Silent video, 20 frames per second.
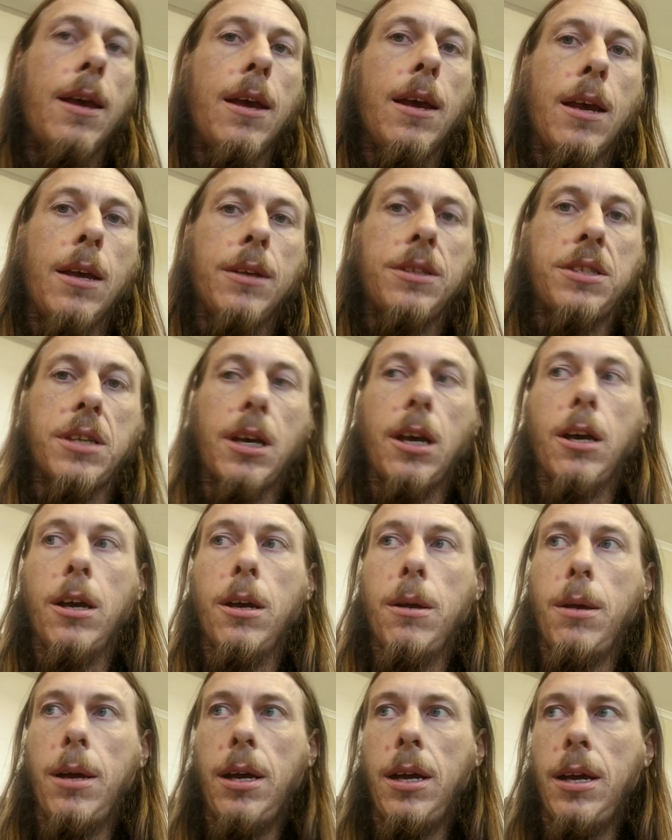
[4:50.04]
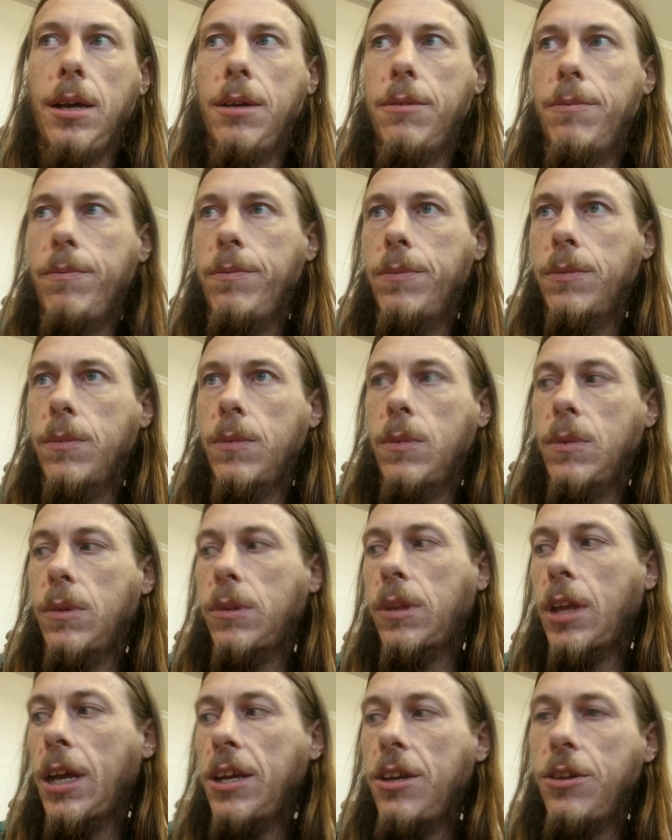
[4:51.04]
So
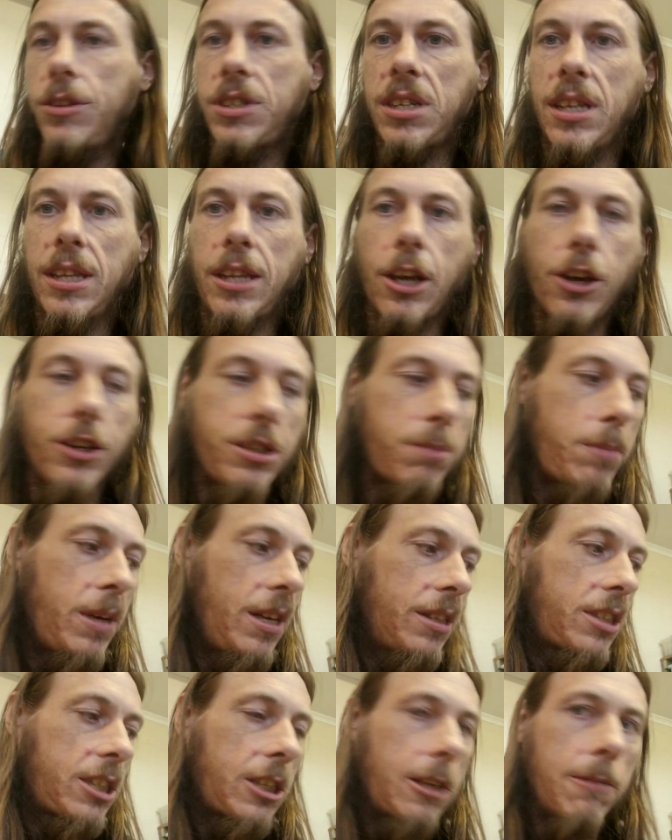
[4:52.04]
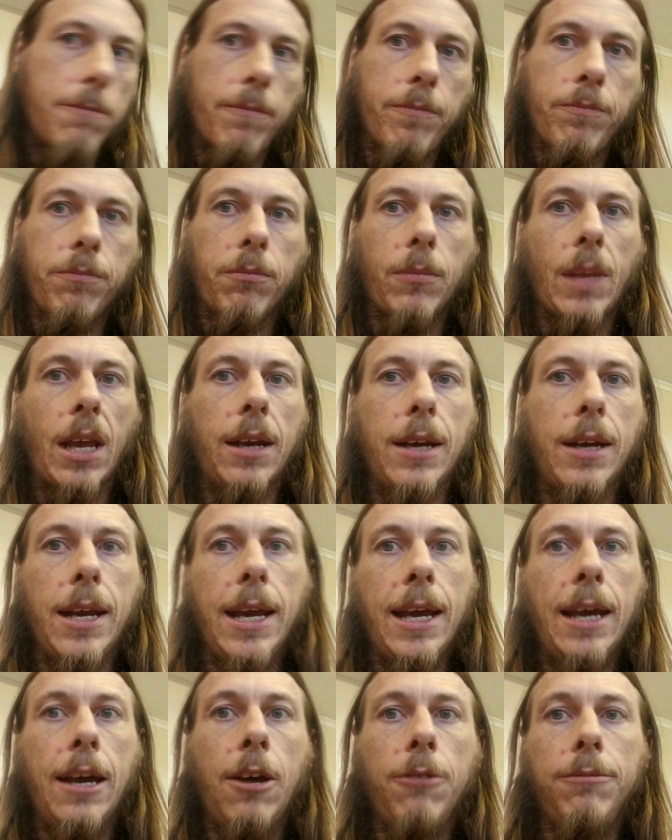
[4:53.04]
those are those bits.
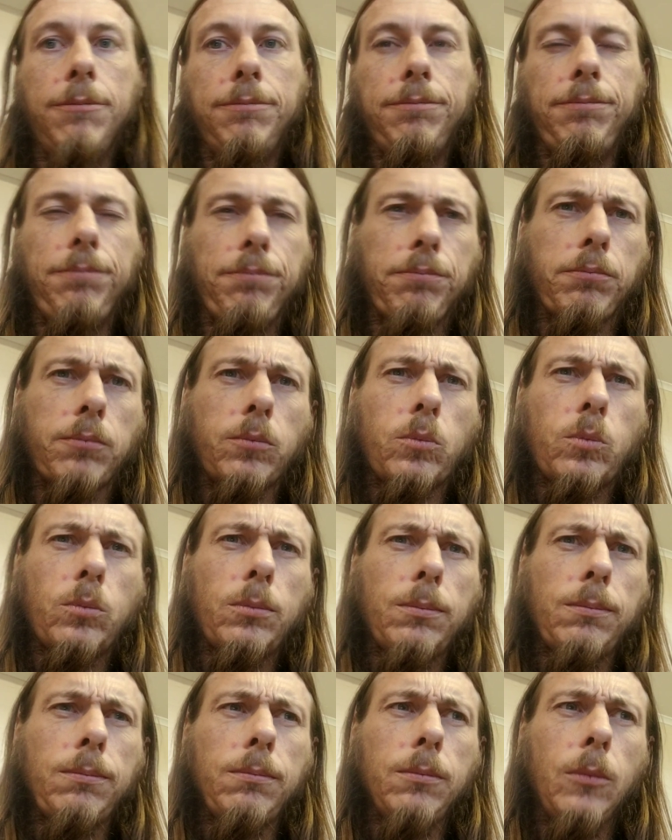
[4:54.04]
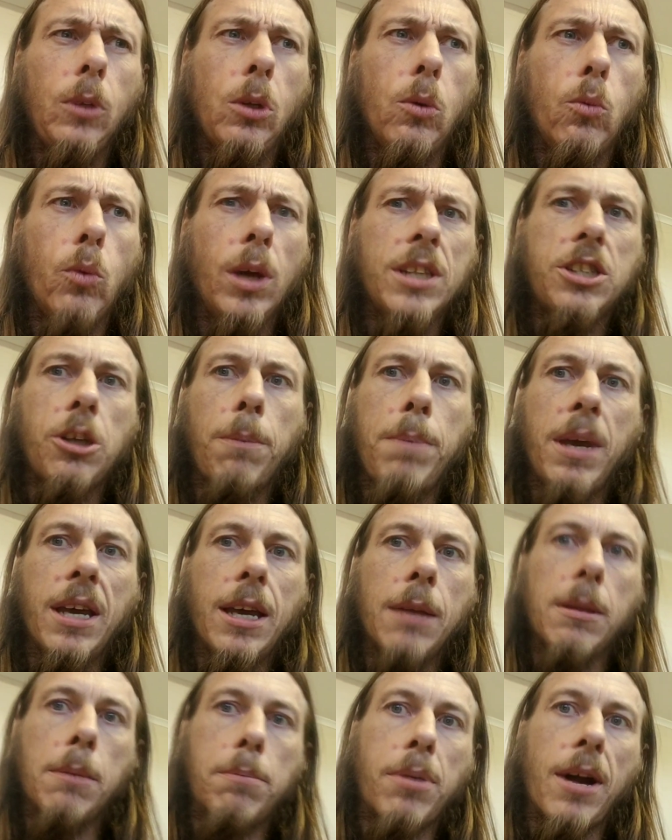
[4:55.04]
Now, once I pick up
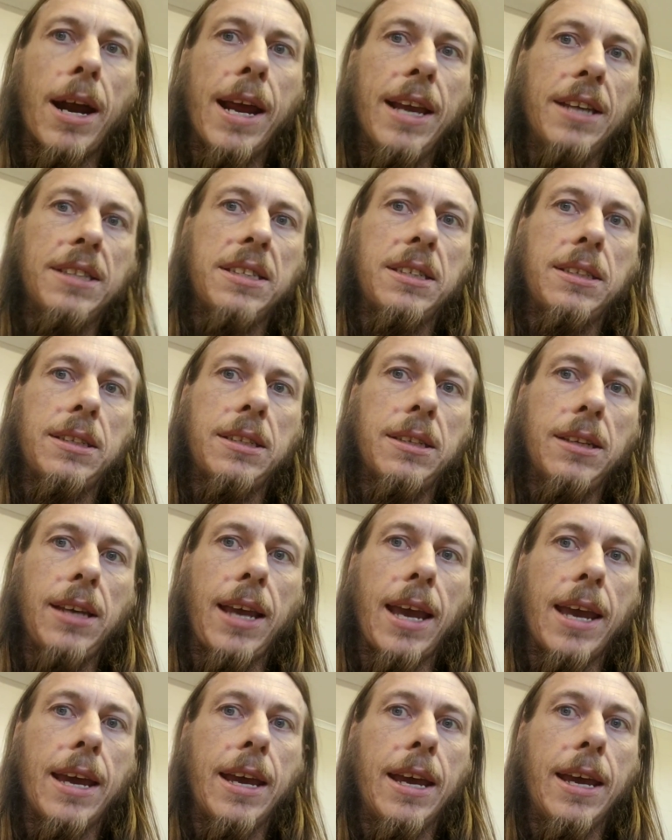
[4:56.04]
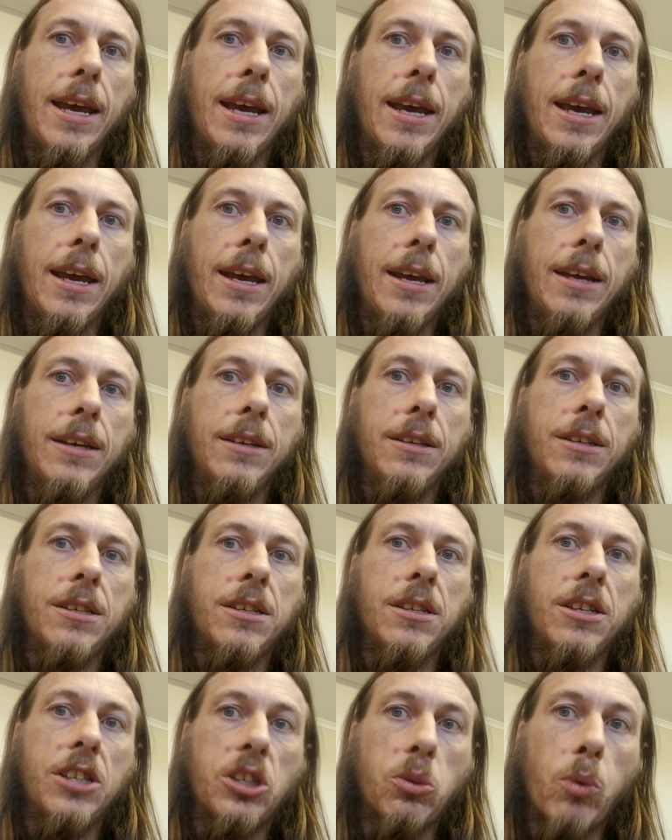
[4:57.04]
the brakes and
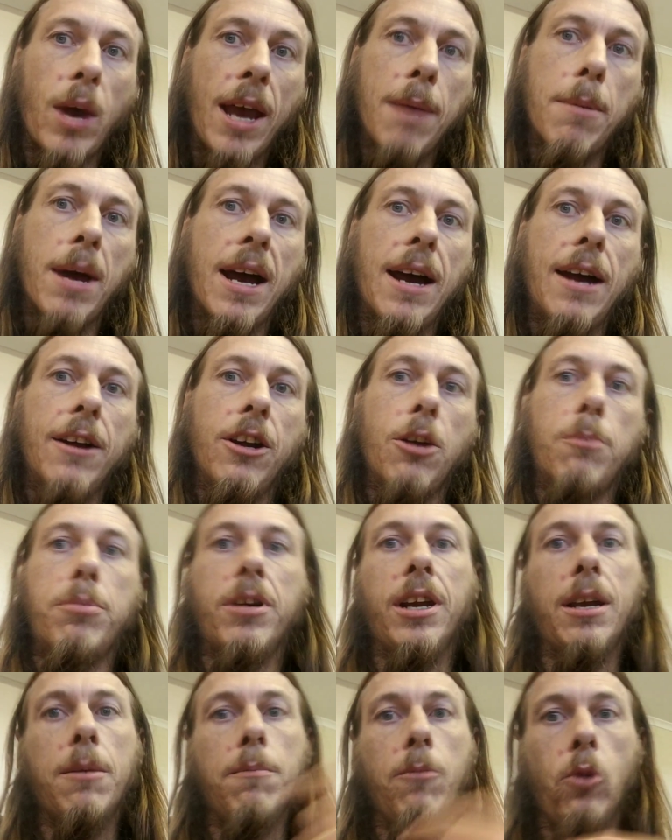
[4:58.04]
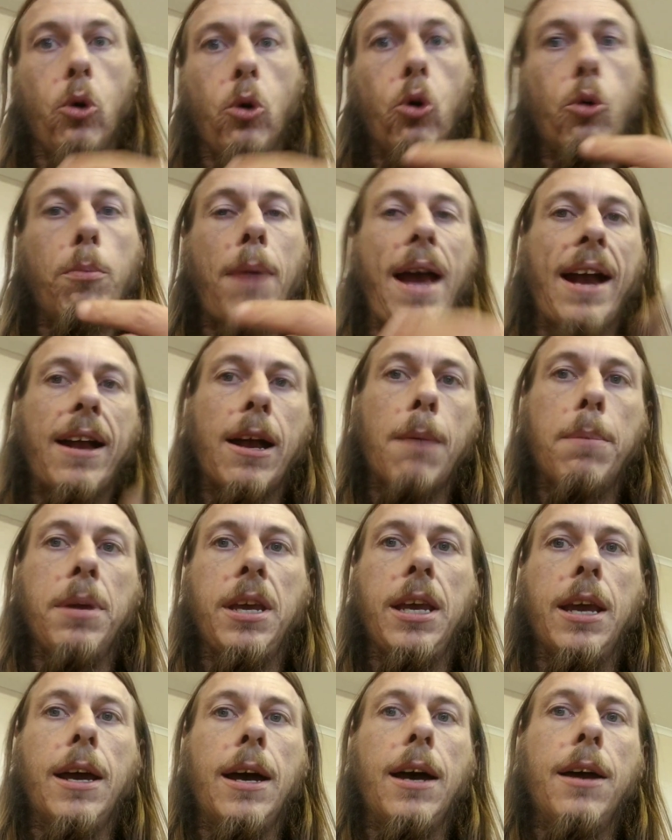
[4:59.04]
the sway bar and I bring it all back up
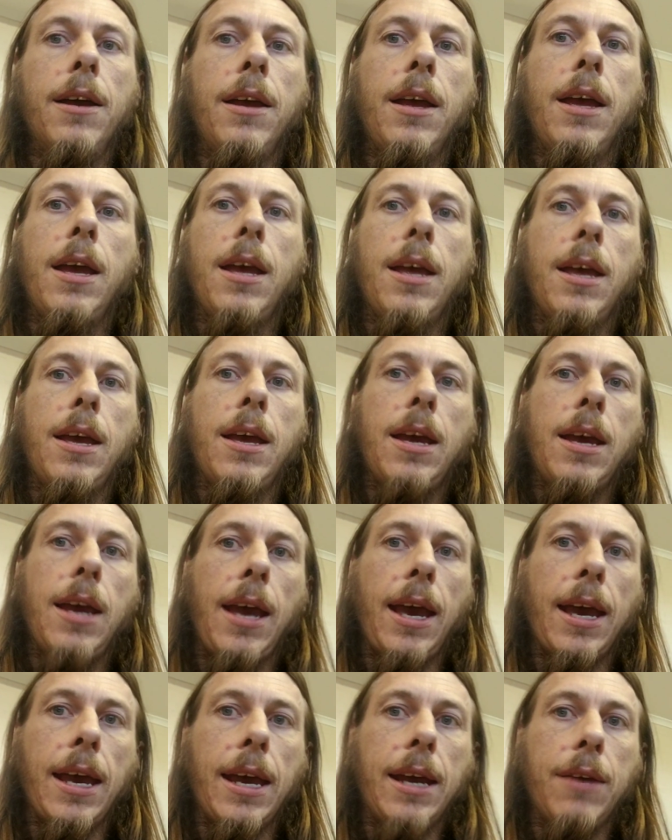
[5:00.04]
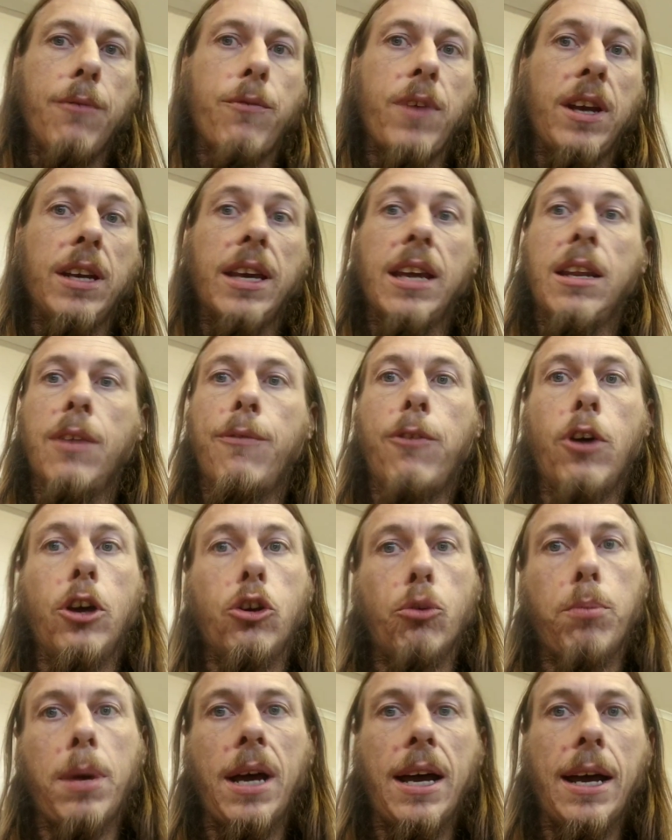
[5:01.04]
here, and then get the final
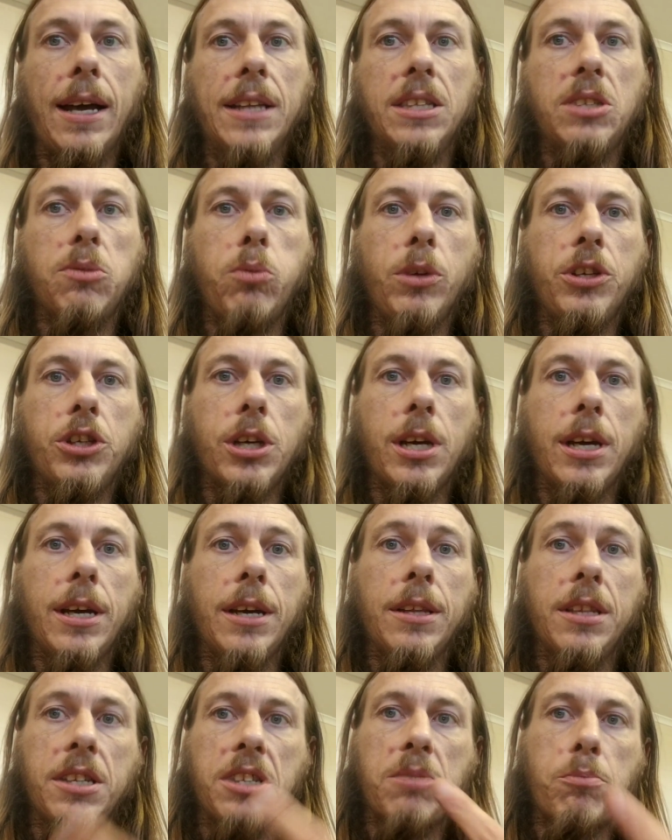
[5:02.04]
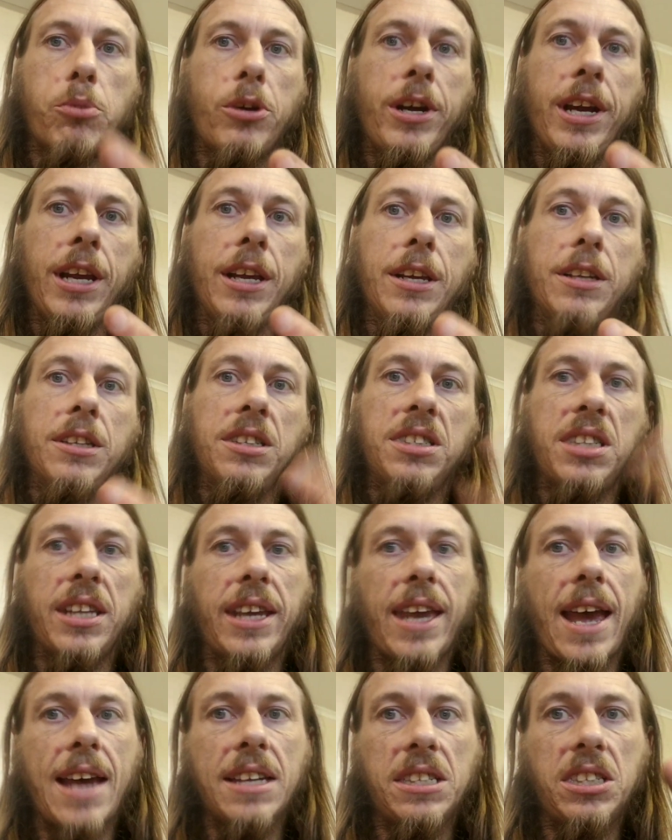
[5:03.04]
parts, which are the springs, the
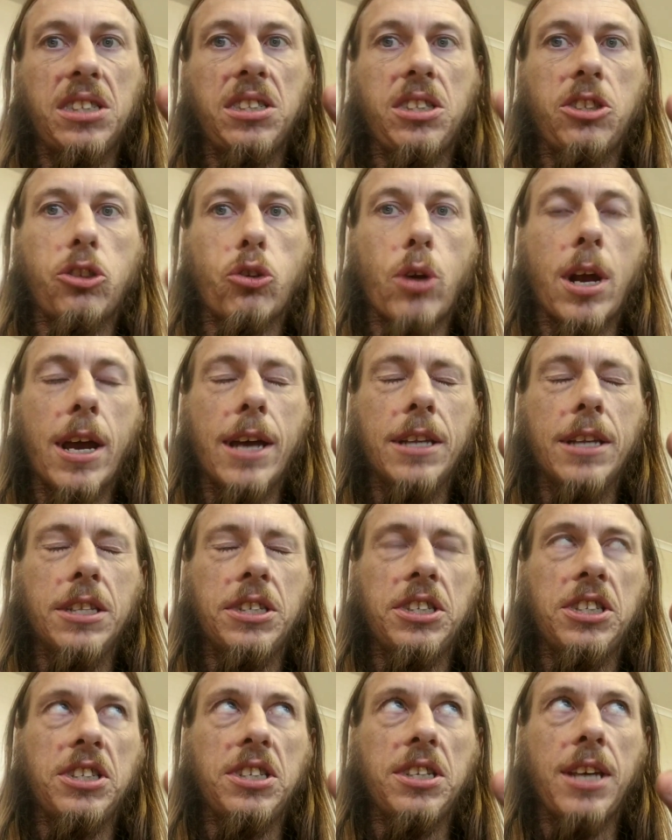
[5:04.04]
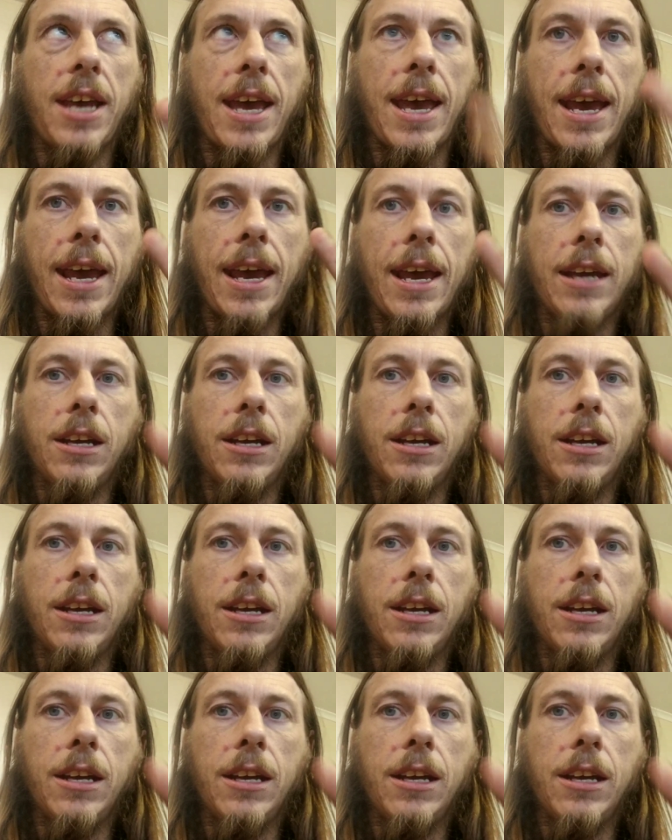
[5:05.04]
gas struts, and the